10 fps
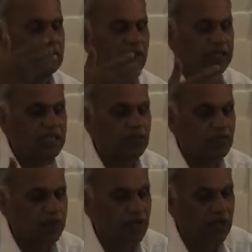The working
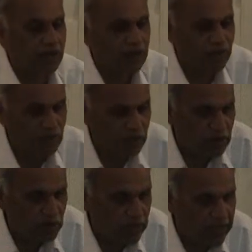prana of the human
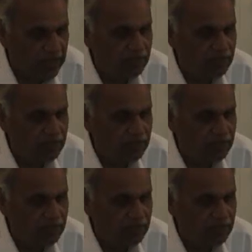body.